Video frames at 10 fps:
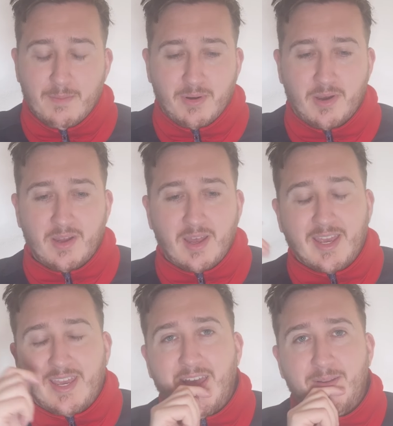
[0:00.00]
But
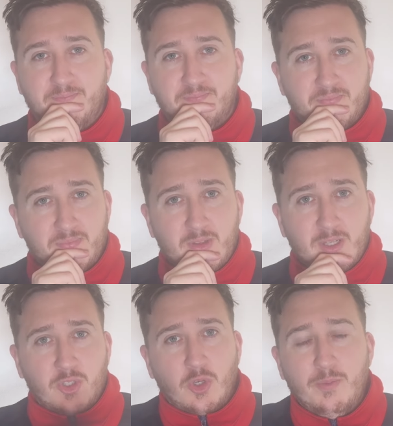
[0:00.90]
again,
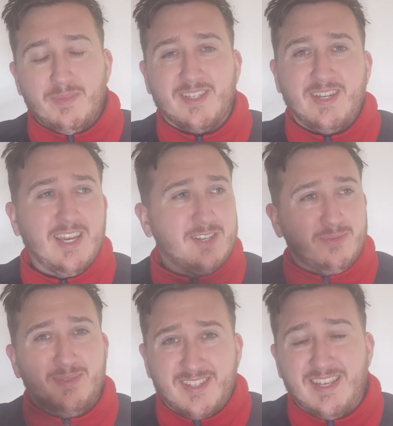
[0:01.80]
2 mistakes
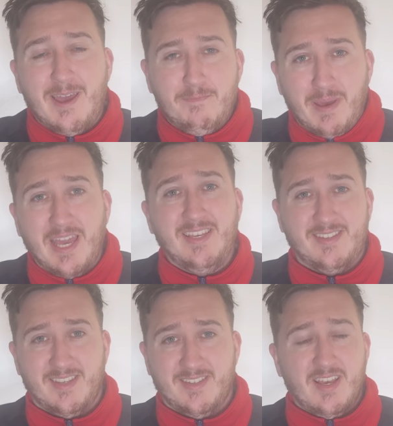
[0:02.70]
from set
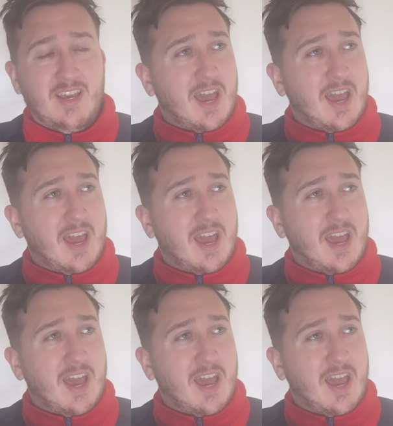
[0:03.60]
pieces.